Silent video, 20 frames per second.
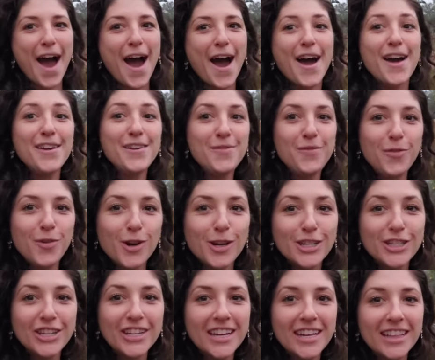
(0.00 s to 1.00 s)

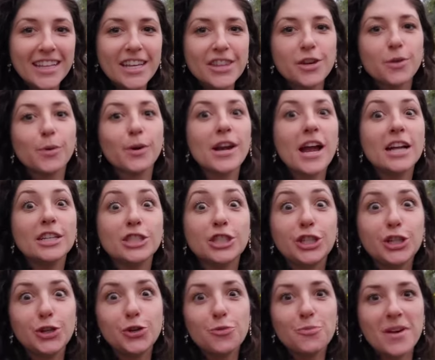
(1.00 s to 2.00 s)
Unfortunately, there were not
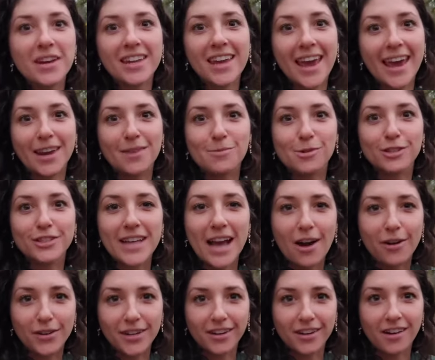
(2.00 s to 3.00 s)
too many animals
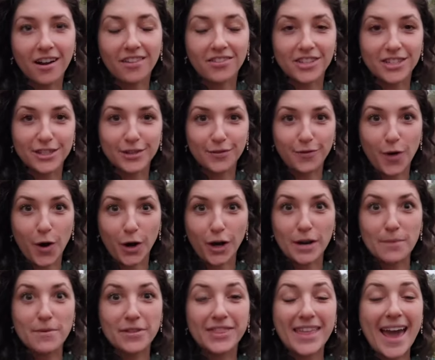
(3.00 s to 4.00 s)
out here on the
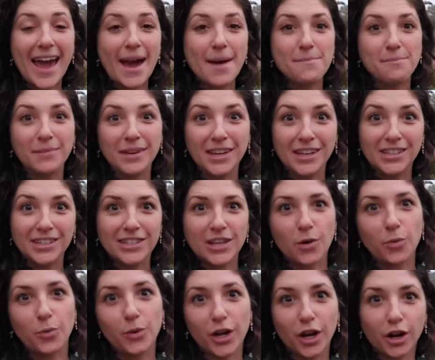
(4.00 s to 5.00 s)
safari, but that means
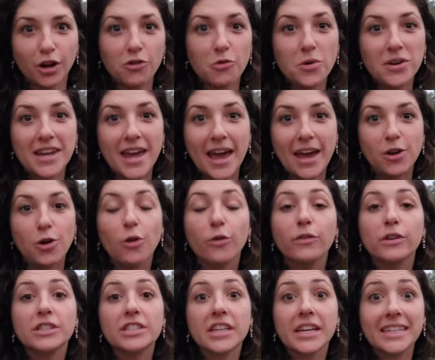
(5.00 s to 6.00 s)
that we are going to head
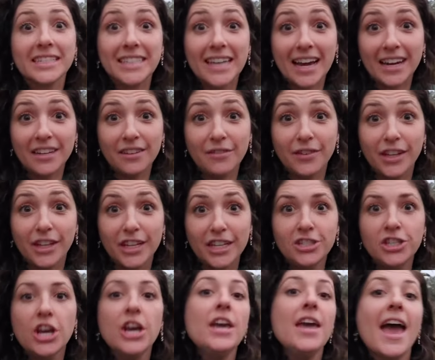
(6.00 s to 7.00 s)
over to Kidani
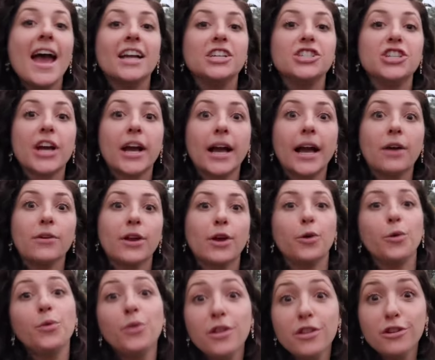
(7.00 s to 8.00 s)
Village and check out
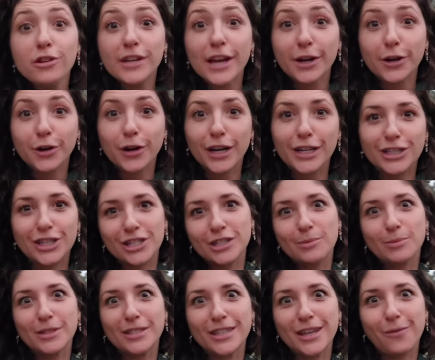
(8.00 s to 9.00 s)
not only their
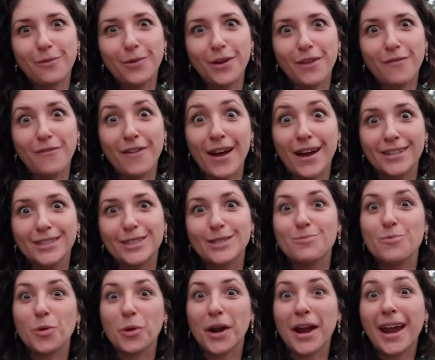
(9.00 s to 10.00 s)
decorations, but see if we can find
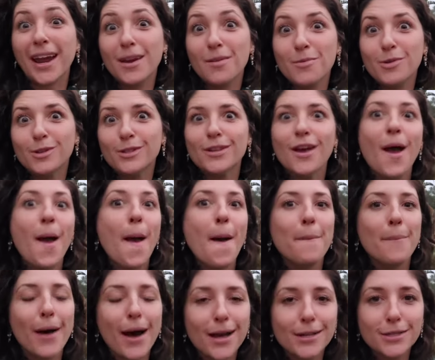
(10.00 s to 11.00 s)
some more animals,
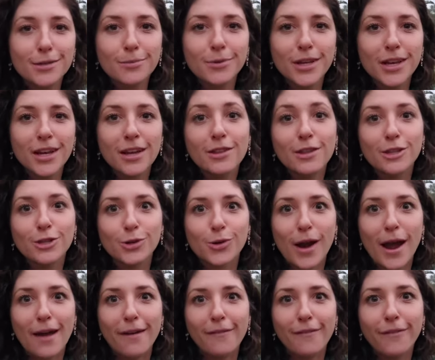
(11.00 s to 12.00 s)
possibly the
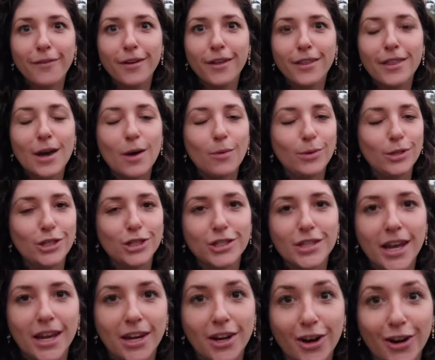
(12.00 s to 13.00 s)
giraffe that we just
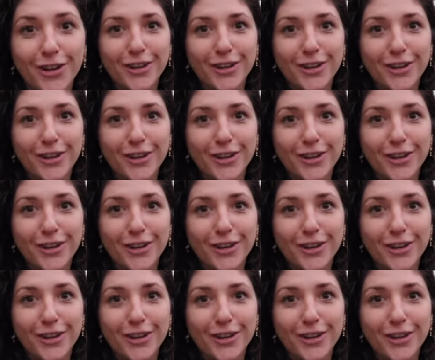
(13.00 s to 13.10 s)
ate in our